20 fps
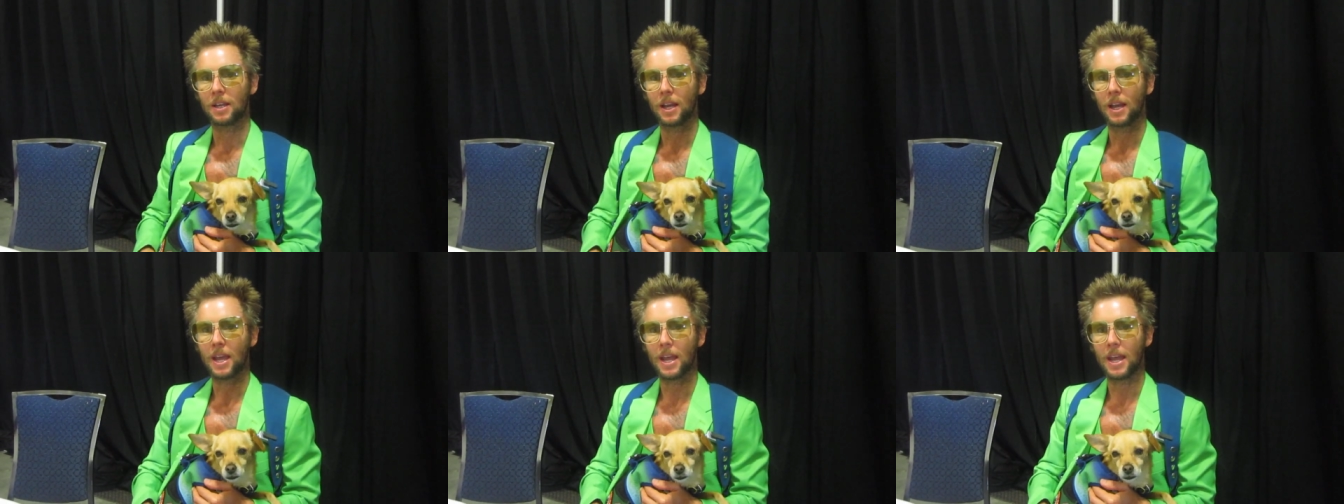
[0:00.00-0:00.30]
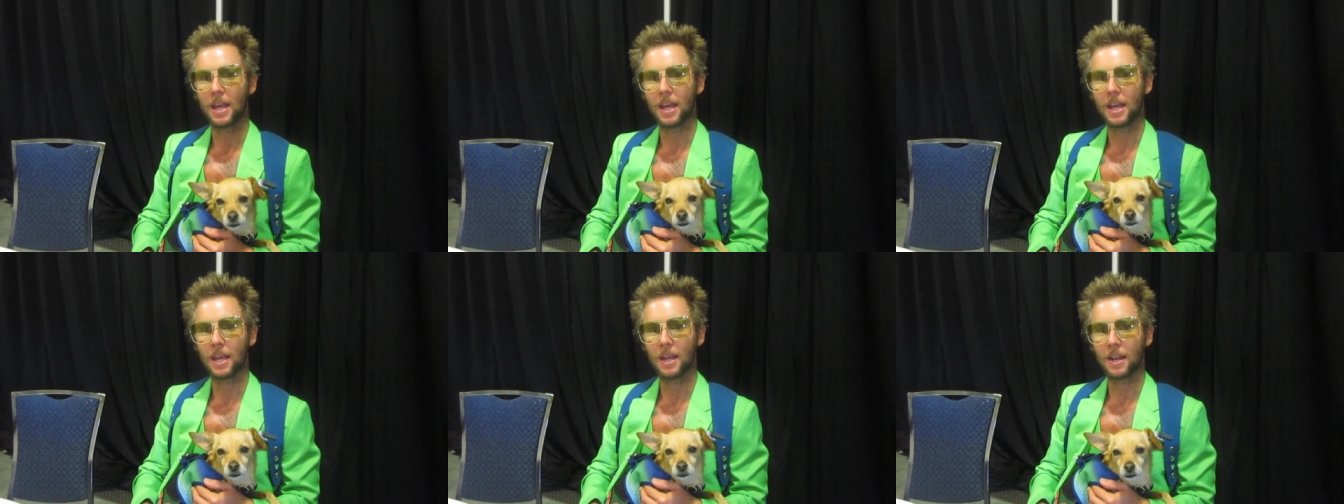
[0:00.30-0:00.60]

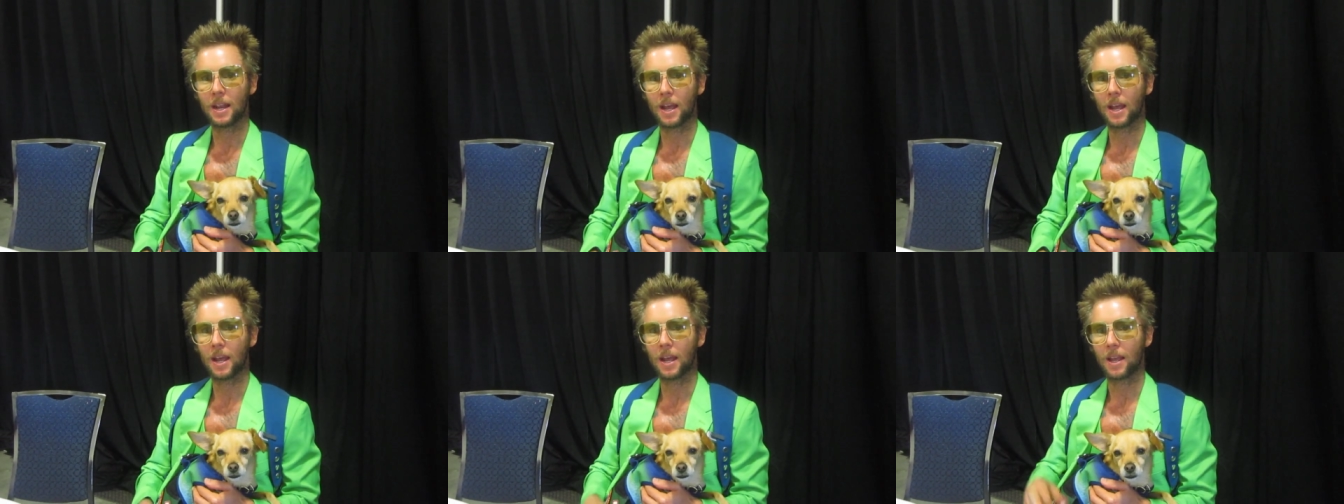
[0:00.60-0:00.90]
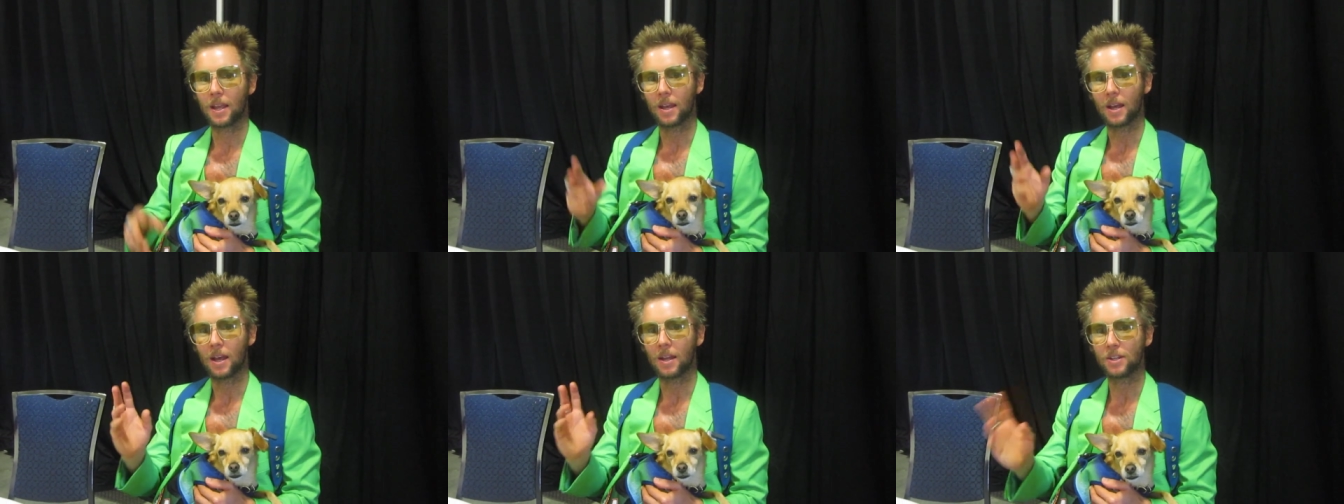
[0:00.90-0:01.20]
and I
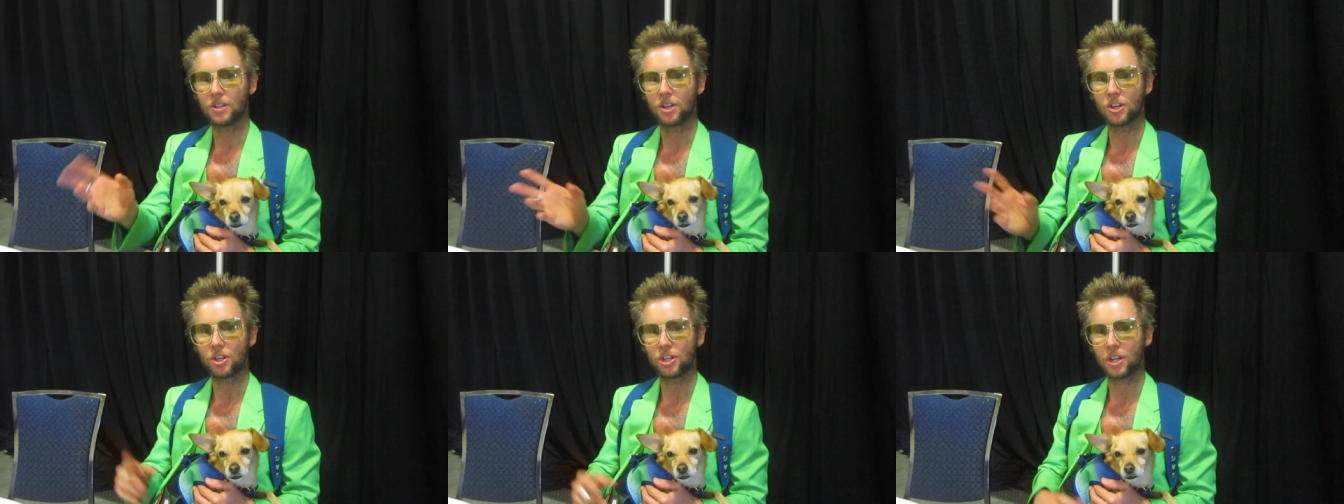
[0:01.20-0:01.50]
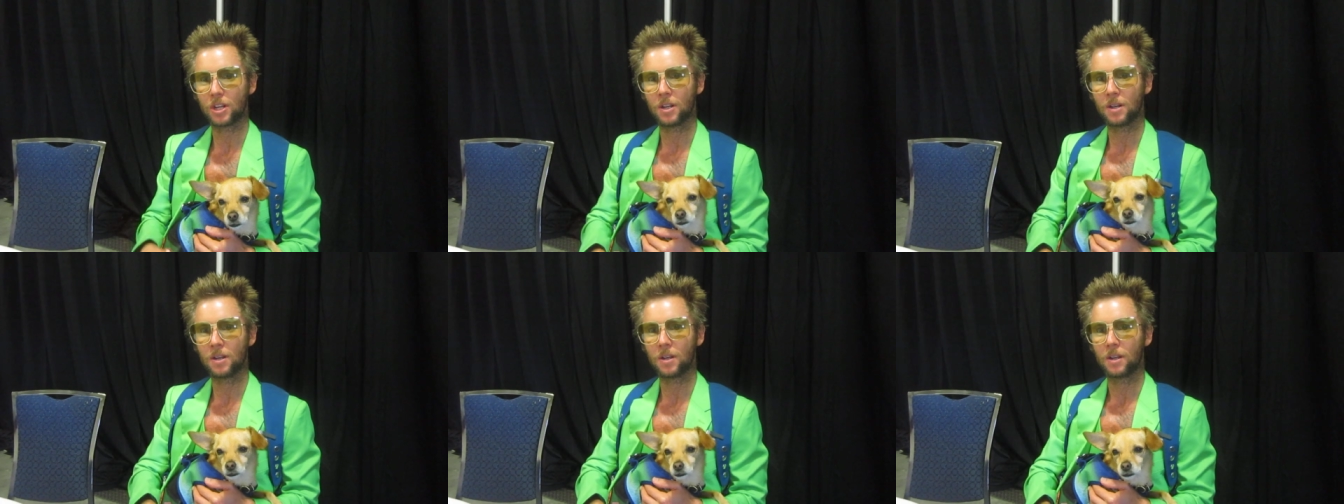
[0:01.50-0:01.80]

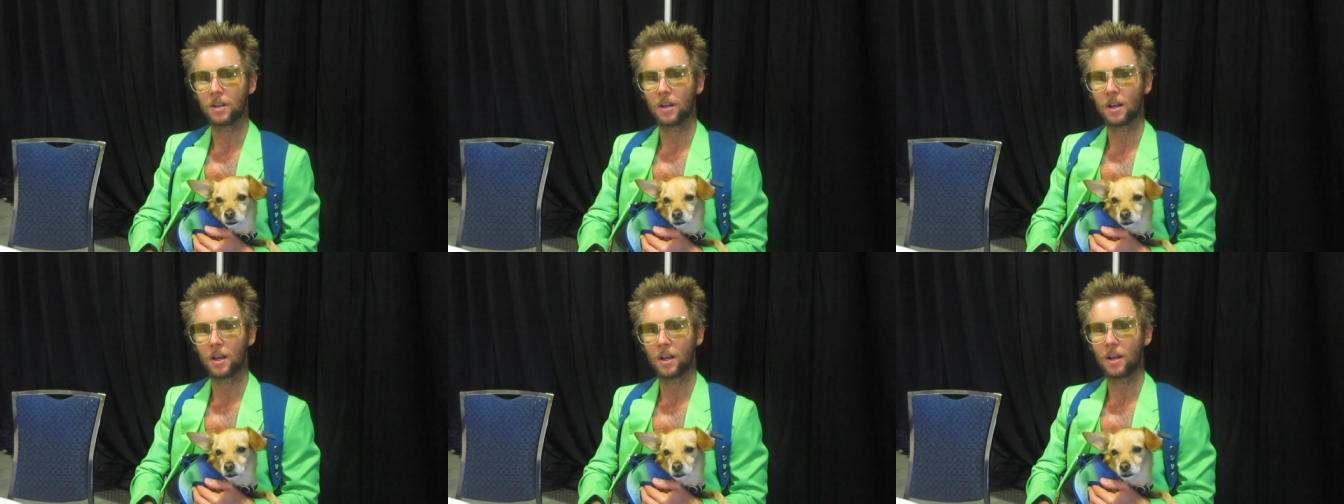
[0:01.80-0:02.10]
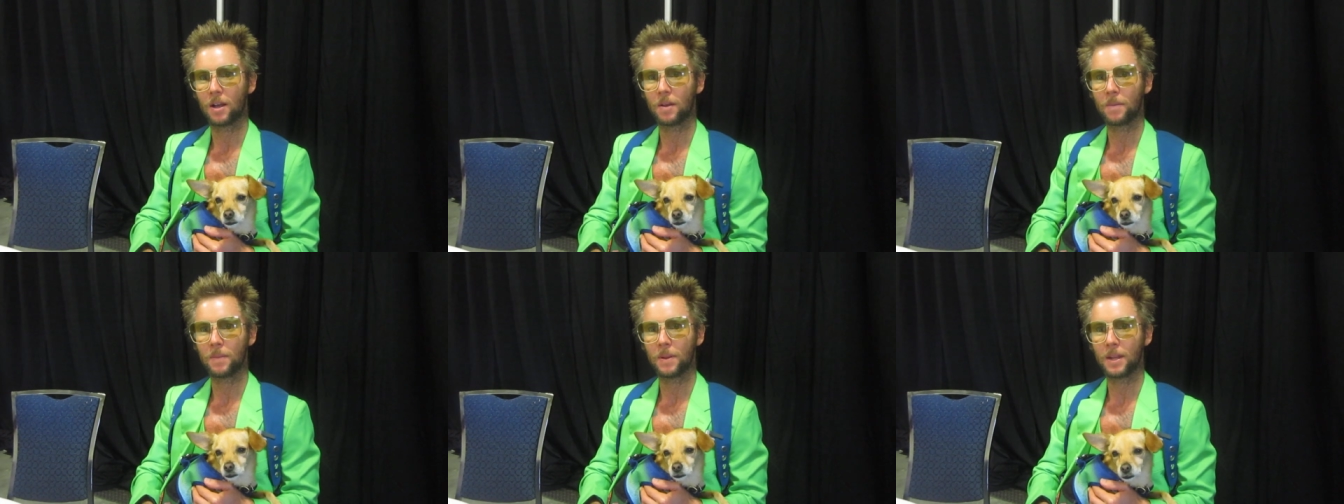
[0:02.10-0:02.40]
auditioned,
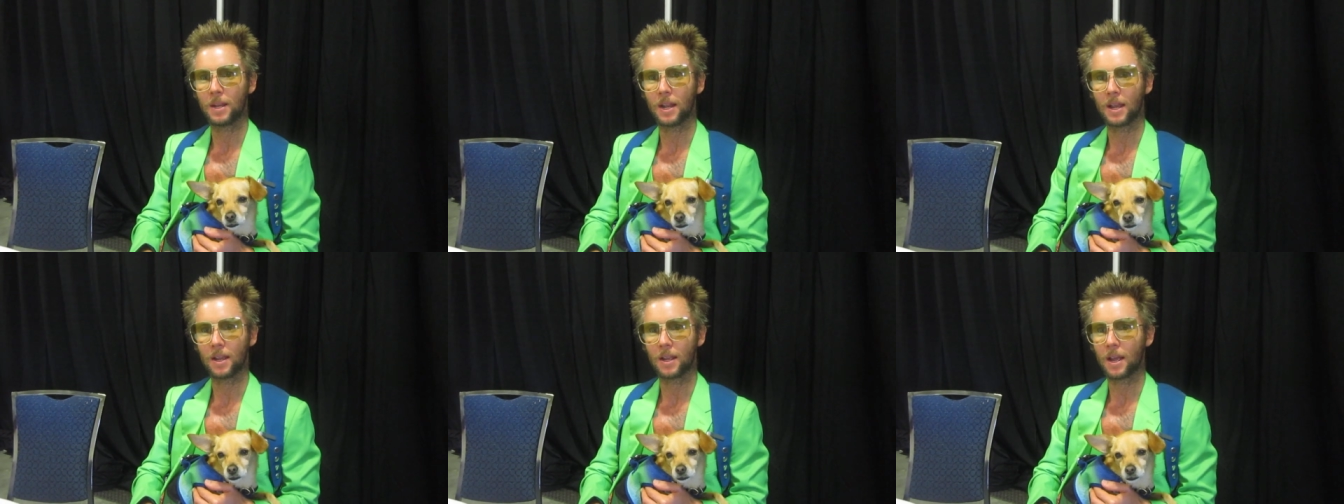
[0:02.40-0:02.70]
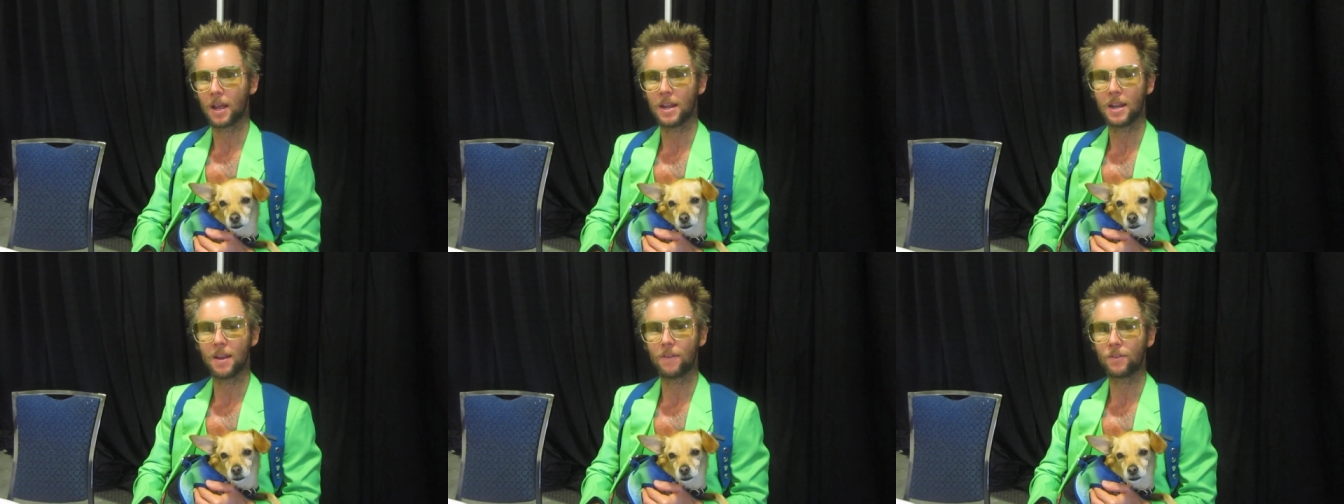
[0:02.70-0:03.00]
um, and
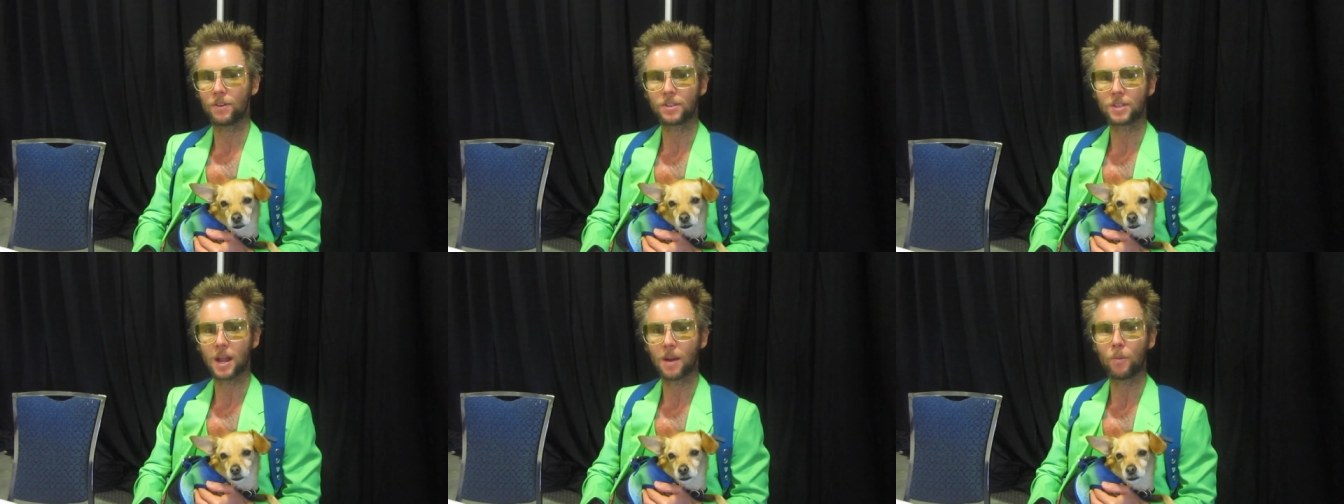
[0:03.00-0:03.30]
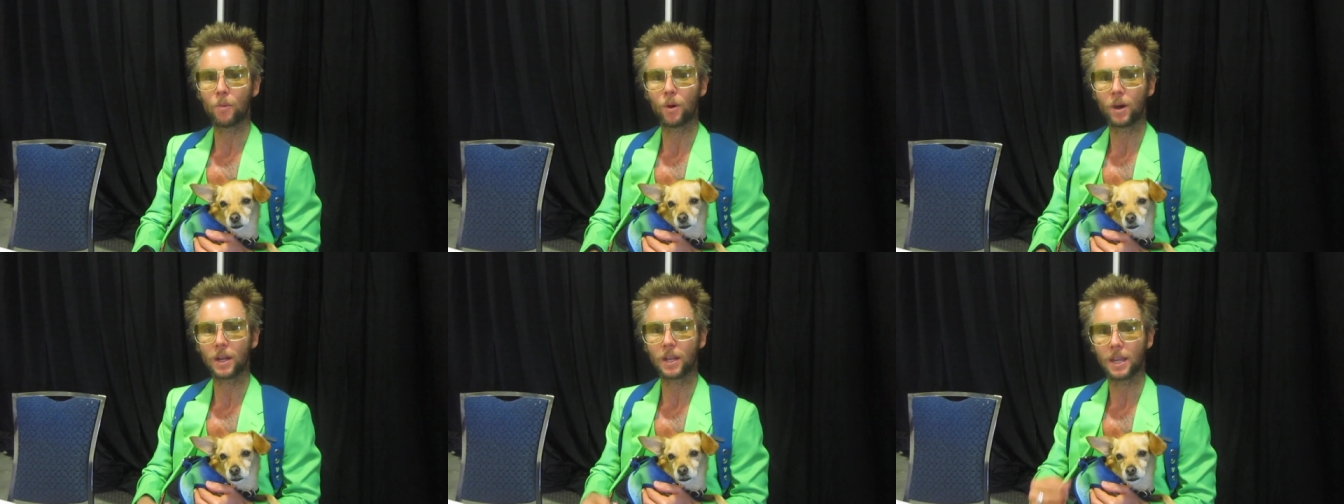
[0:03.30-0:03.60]
I, I, never
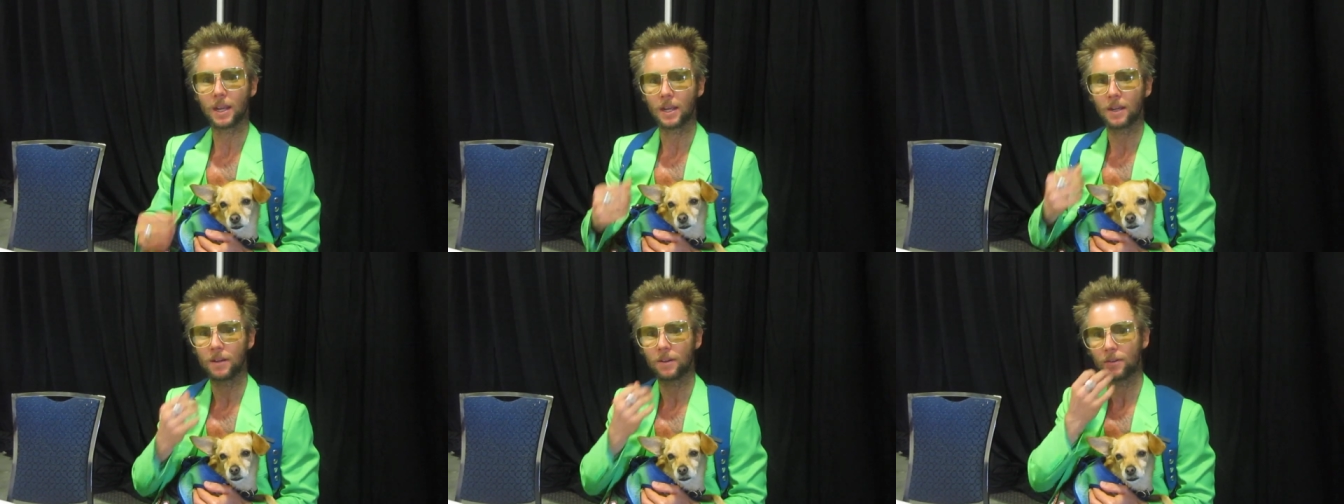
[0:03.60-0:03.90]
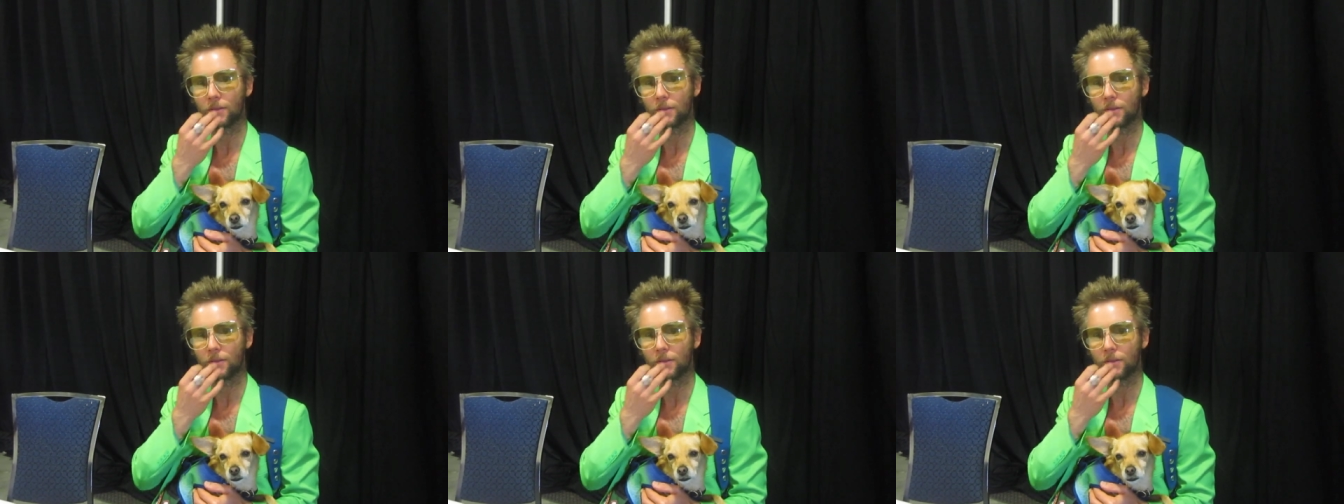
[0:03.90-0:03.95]
stopped working